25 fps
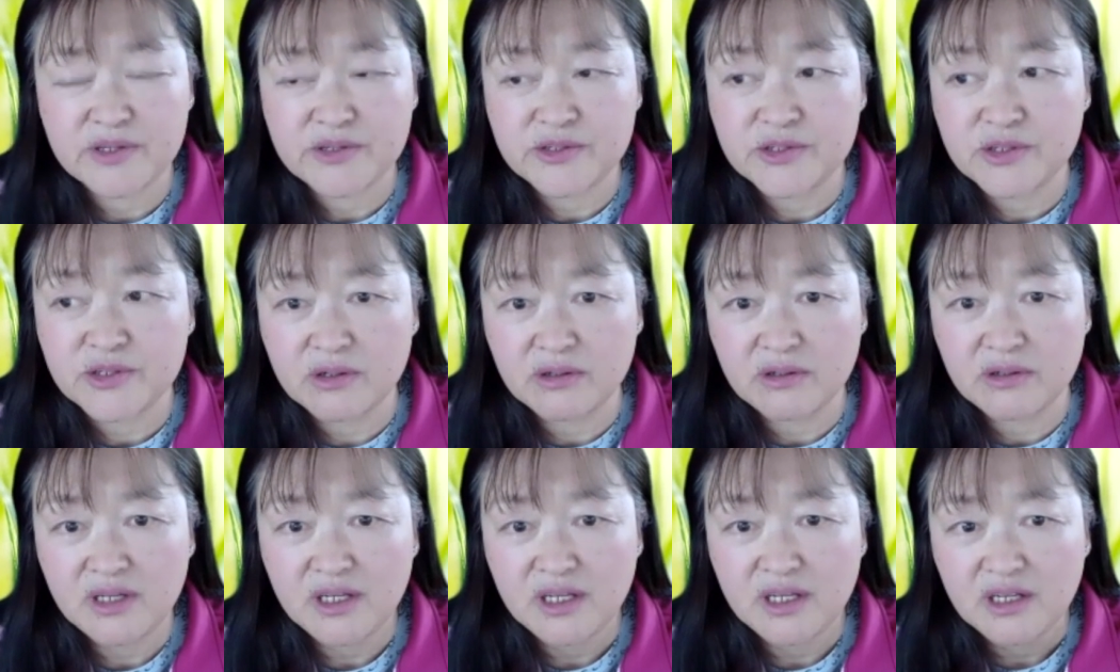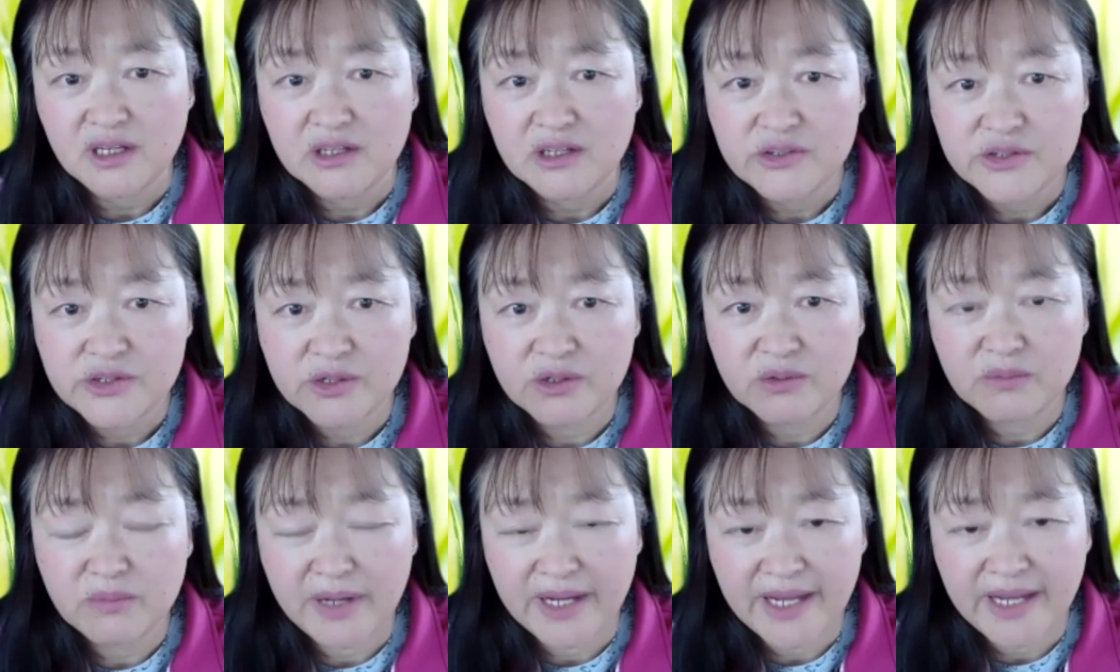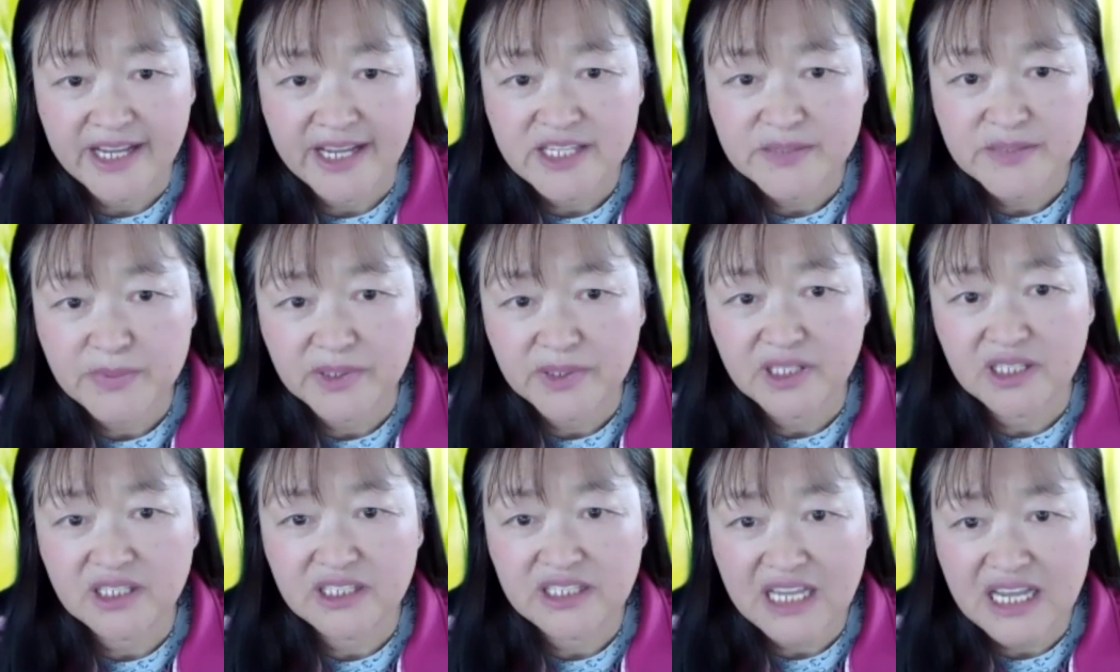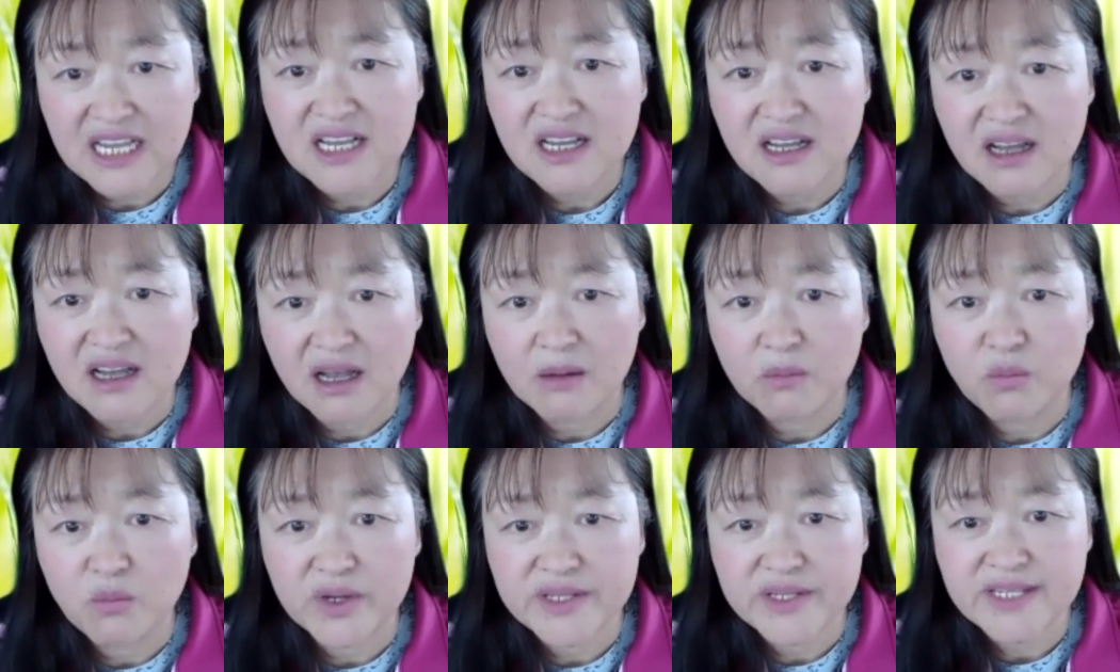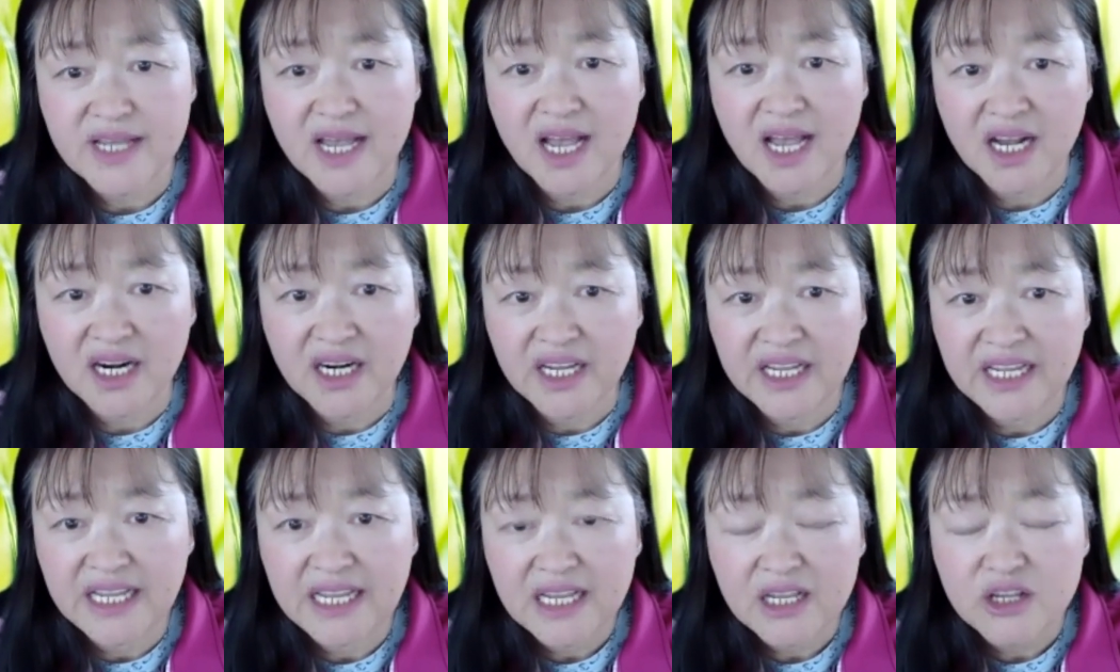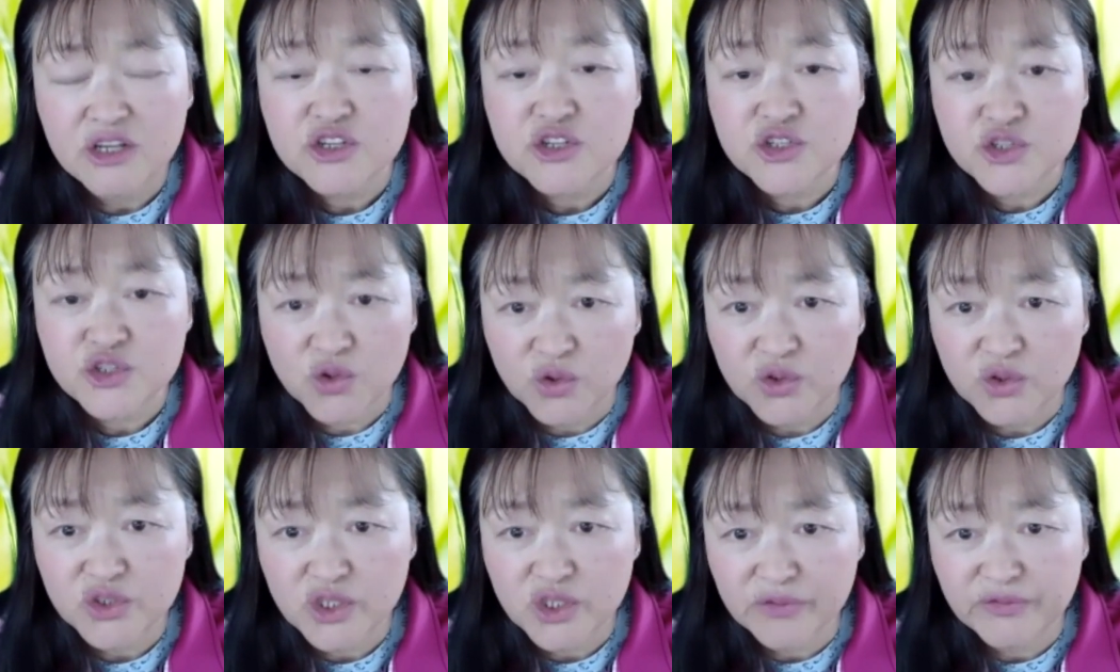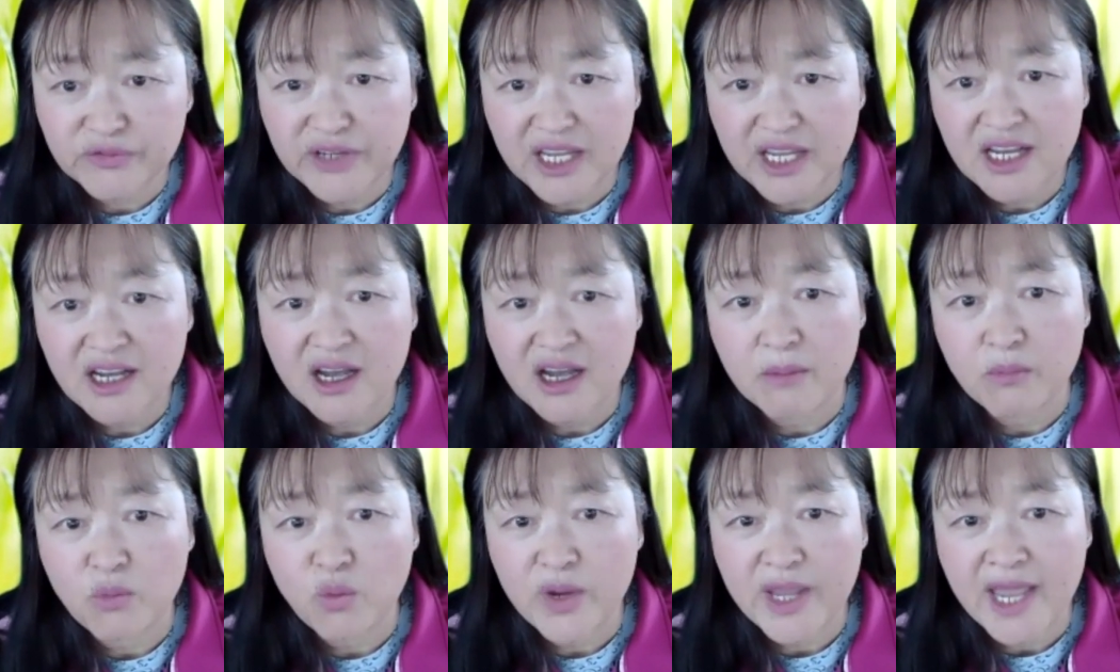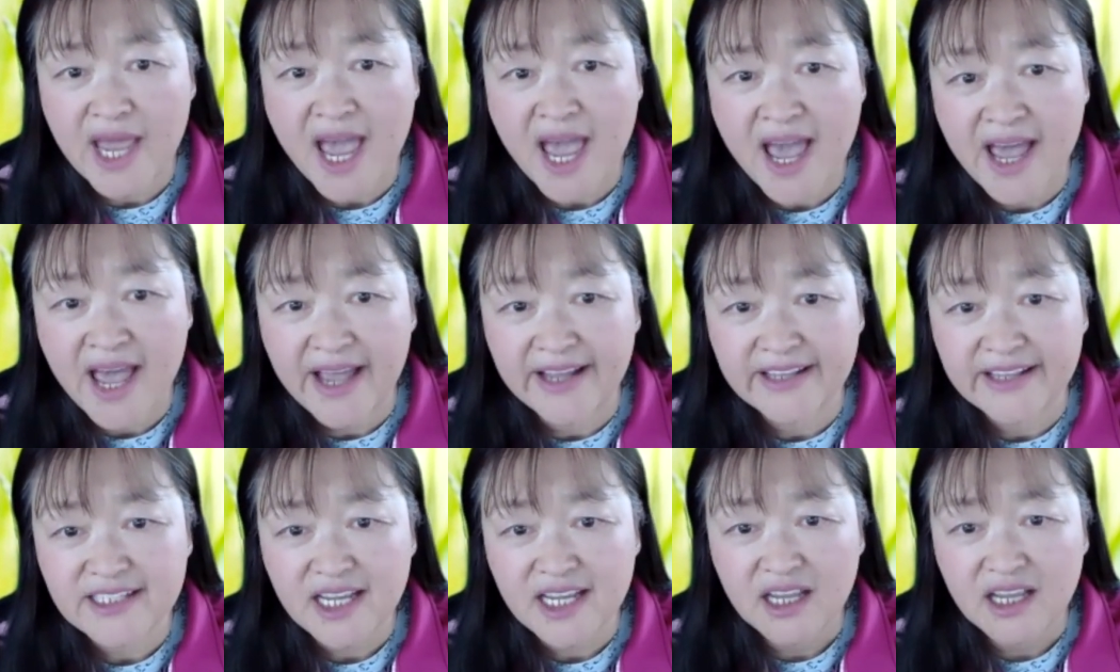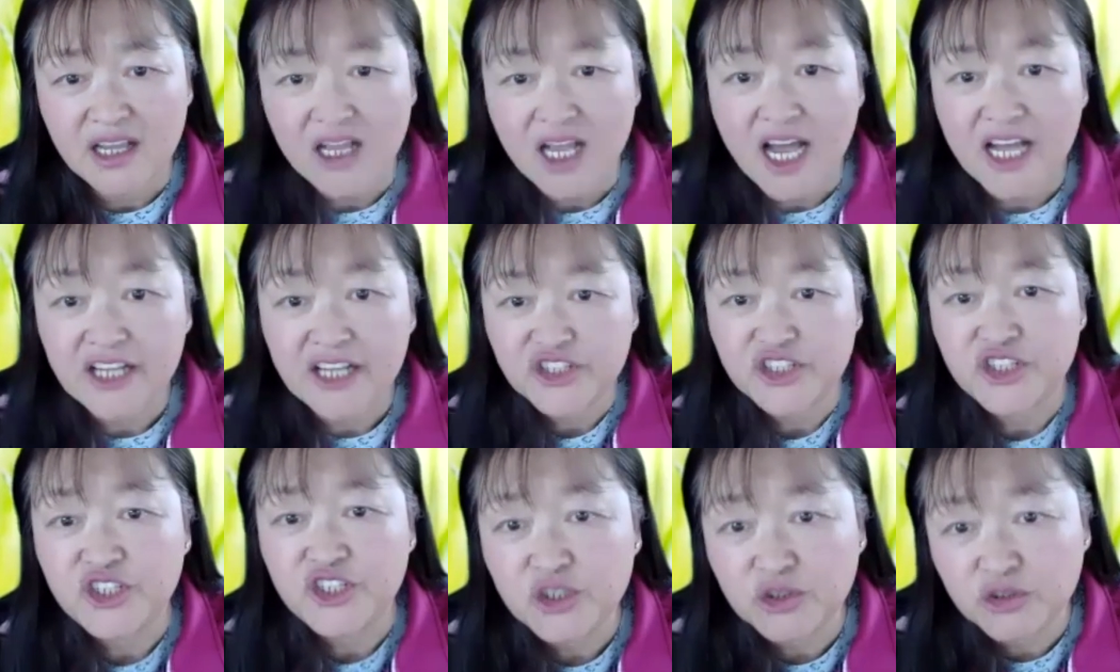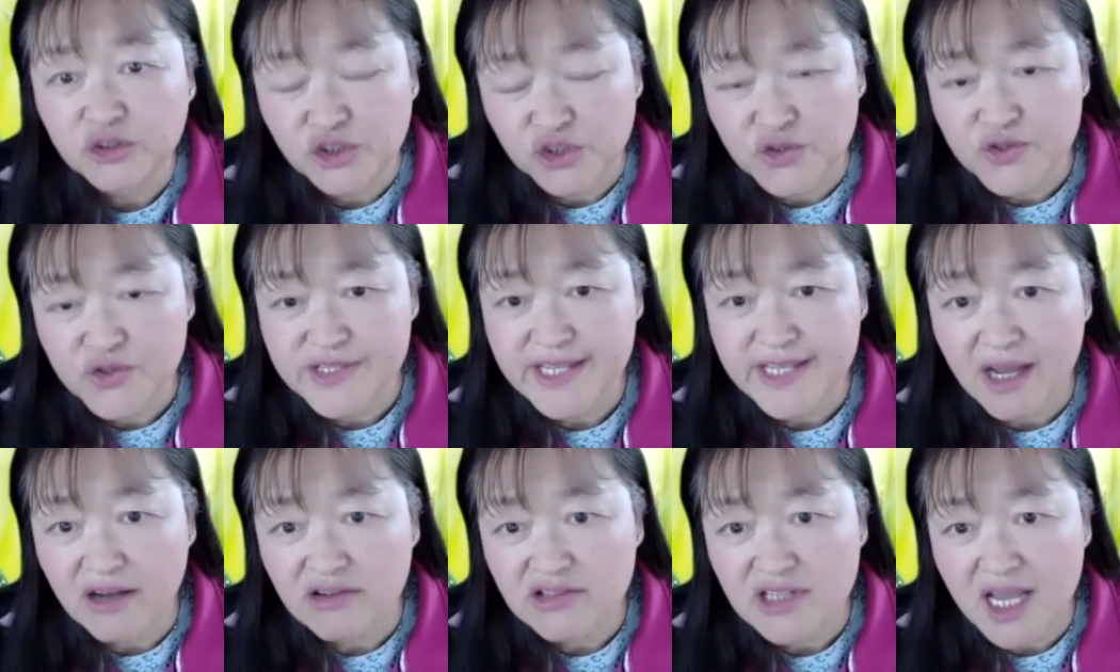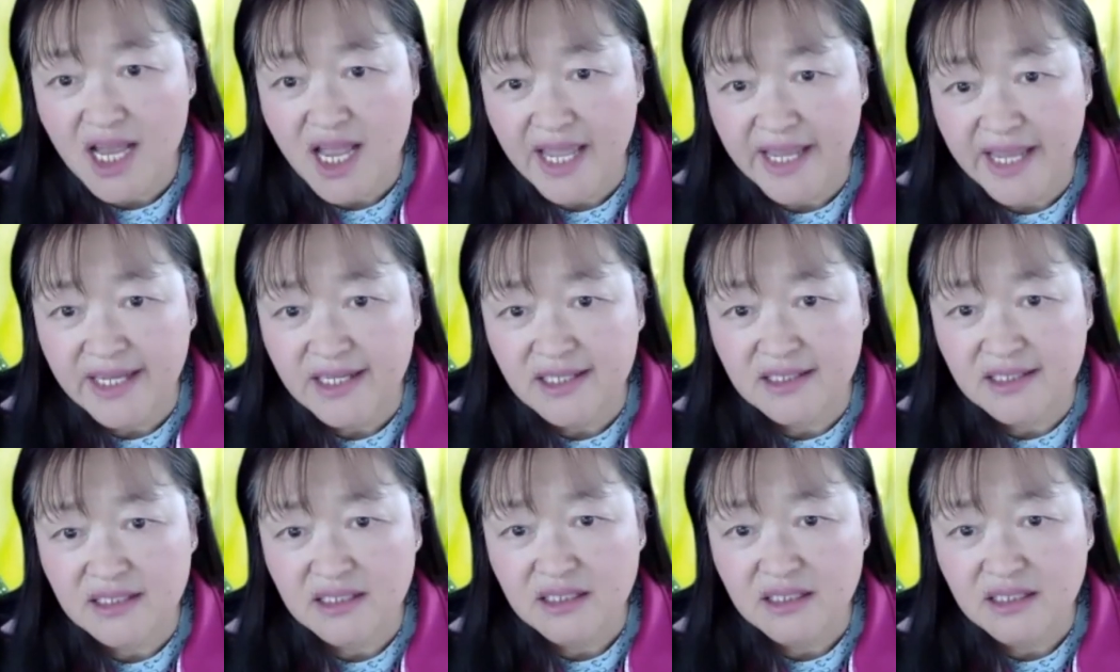So my husband's income was the only source of income we had until 2008.